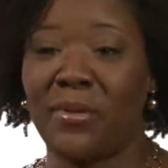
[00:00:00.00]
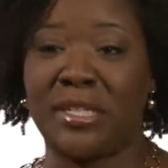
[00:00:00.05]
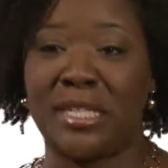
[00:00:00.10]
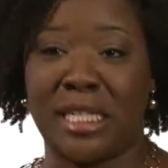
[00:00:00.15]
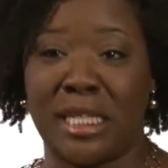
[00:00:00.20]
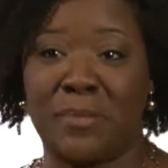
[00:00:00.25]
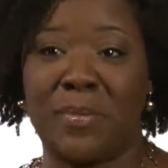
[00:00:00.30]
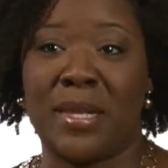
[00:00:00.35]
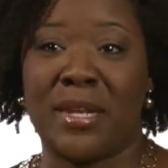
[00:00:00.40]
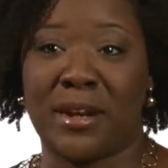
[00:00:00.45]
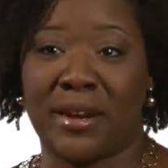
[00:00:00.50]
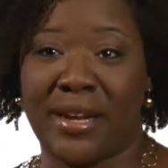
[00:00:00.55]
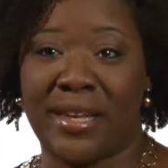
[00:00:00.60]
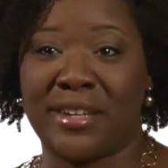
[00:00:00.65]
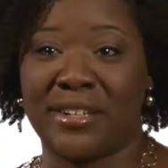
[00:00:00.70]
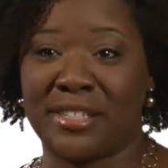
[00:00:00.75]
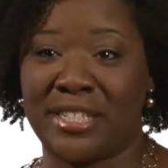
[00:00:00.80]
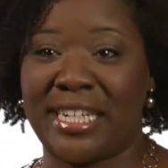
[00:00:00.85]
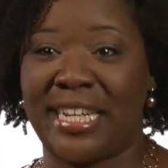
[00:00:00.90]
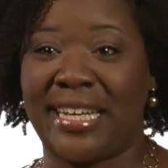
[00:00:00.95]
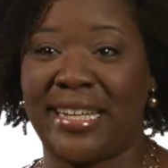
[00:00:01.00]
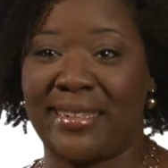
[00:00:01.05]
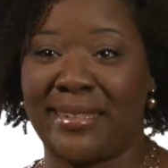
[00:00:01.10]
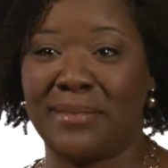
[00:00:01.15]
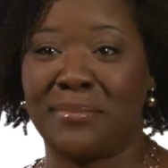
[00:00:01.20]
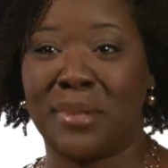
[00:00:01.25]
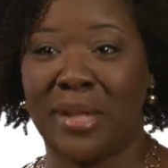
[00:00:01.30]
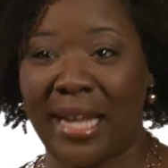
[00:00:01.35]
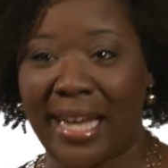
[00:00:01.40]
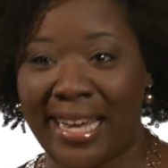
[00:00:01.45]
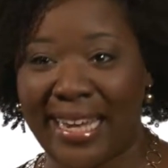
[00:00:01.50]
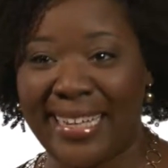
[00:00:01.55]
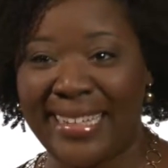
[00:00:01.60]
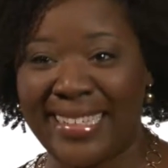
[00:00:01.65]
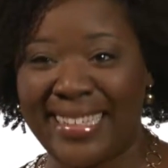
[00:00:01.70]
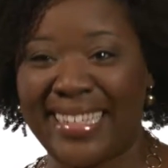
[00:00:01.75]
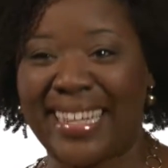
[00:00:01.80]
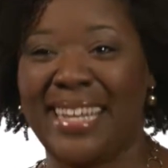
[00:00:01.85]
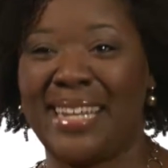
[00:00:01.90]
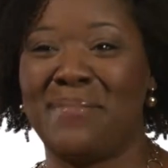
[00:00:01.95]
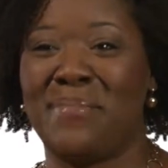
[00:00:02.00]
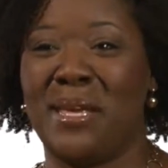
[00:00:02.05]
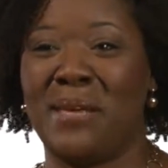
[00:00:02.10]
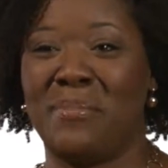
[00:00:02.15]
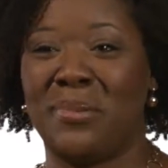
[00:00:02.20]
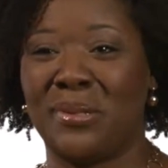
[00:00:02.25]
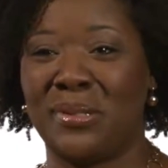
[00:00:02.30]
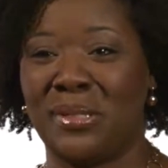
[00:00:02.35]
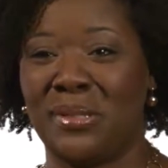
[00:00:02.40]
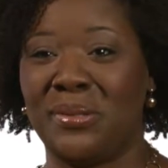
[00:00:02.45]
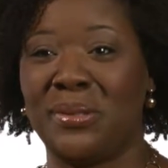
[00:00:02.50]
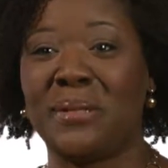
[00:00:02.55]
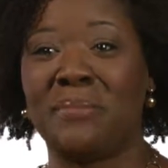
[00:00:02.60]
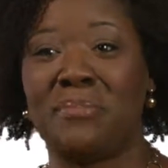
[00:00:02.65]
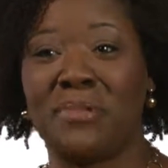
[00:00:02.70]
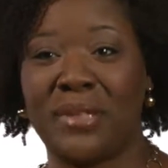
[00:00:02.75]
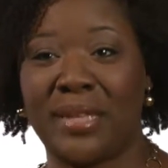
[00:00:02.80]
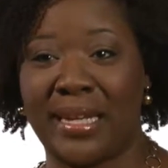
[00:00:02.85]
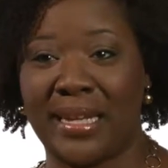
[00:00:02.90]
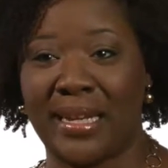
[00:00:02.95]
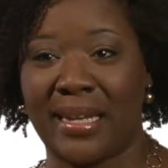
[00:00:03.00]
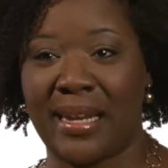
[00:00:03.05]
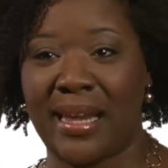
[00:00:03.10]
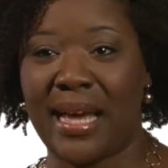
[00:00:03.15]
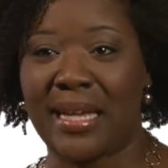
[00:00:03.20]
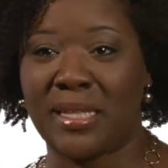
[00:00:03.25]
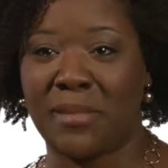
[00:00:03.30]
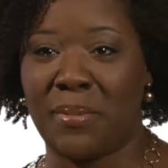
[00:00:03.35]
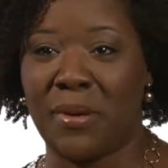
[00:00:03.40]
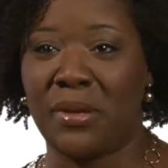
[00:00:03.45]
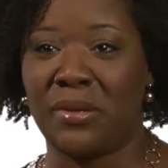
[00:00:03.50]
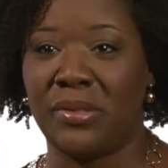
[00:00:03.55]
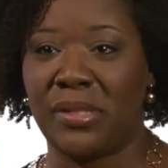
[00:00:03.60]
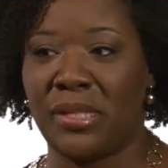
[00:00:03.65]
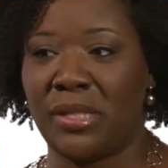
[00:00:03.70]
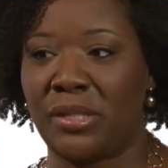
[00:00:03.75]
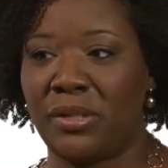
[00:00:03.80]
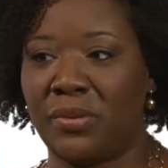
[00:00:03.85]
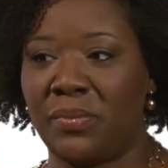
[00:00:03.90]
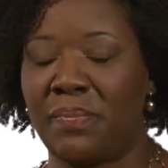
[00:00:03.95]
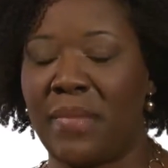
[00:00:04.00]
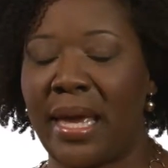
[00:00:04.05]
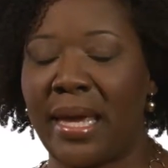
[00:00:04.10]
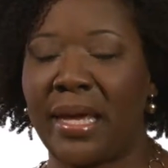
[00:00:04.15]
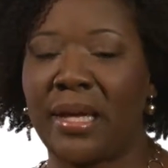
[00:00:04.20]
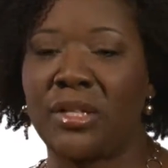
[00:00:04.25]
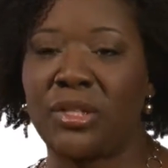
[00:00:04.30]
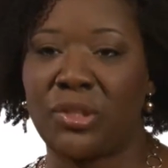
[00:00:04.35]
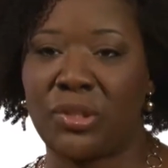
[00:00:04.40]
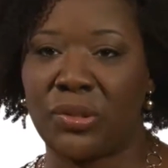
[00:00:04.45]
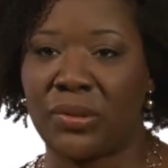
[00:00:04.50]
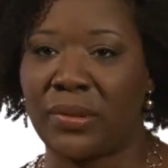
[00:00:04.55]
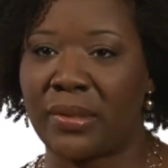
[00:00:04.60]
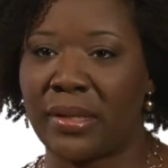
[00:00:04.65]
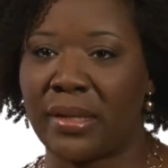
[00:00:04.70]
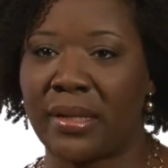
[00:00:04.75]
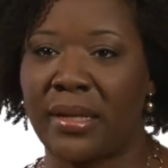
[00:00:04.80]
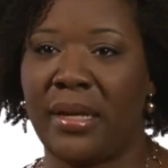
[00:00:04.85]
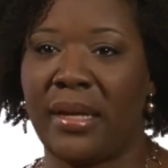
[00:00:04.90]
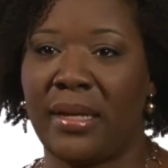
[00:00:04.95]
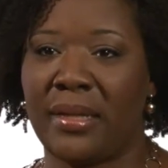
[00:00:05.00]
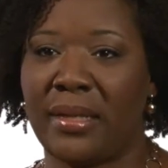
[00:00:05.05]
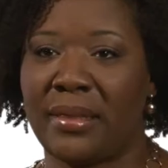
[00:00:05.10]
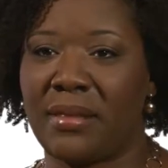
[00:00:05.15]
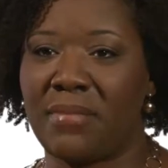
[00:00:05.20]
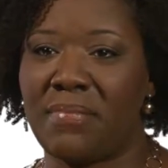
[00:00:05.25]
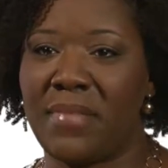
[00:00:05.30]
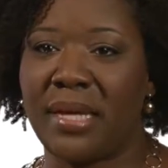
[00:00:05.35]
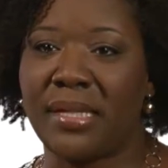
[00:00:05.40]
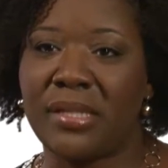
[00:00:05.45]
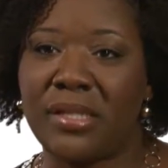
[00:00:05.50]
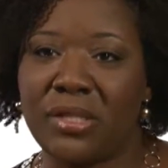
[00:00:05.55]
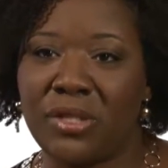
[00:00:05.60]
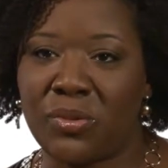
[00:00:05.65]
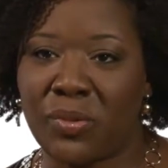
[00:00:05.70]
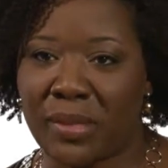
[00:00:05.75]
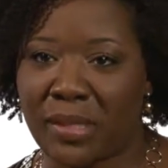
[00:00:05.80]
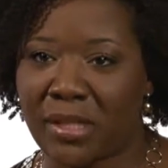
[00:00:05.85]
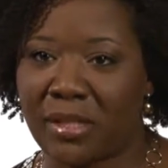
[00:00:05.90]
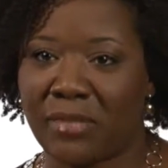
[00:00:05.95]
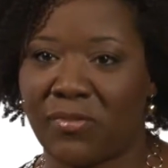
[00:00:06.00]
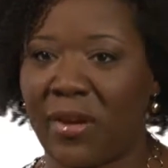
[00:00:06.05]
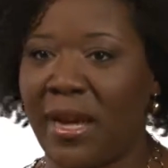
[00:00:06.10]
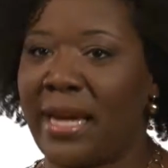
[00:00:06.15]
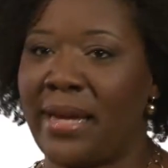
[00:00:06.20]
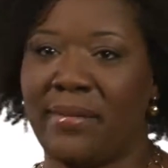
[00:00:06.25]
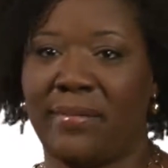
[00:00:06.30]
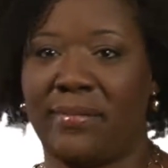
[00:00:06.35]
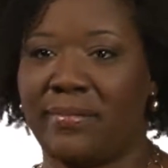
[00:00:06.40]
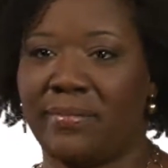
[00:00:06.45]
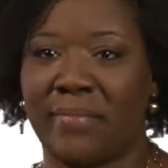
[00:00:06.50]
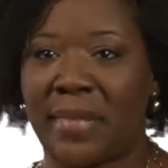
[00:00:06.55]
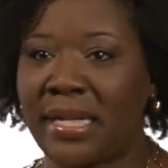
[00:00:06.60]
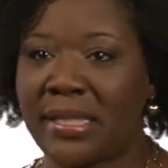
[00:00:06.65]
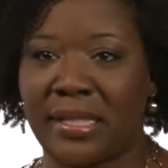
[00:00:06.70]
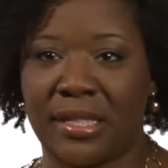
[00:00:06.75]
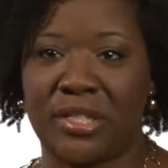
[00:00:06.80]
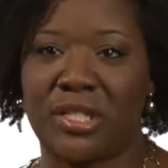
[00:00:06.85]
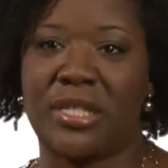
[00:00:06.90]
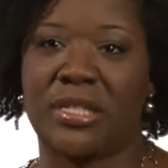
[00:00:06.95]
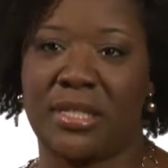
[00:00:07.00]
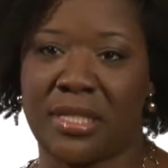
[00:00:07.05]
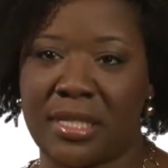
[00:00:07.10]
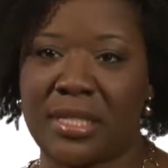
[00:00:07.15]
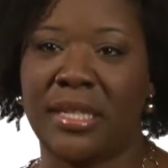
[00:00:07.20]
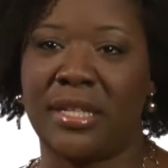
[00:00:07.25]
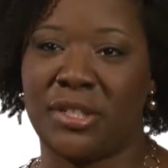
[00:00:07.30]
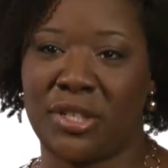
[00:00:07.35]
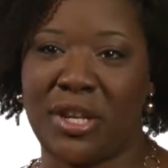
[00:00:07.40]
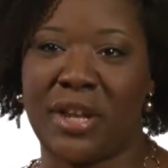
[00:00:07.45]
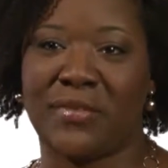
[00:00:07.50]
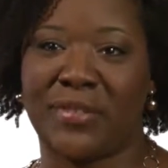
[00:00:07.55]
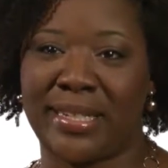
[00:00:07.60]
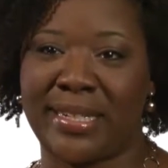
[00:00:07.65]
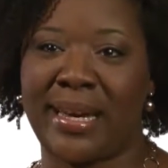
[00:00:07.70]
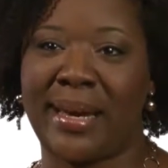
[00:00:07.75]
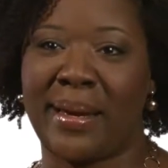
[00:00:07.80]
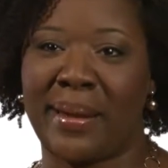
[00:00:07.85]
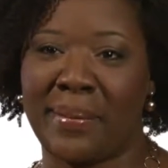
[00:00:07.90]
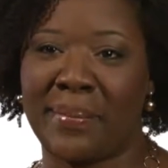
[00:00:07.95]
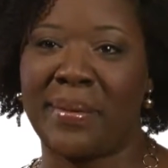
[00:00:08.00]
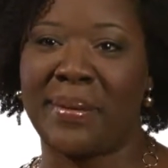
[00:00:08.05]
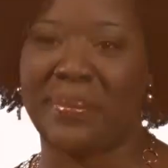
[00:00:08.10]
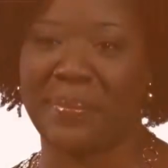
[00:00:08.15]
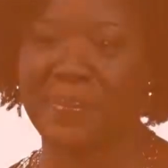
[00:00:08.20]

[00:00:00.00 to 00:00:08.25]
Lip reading: we just spend our energy in compliance, getting people to complete it, as opposed to making sure that the message was the right message each and every time.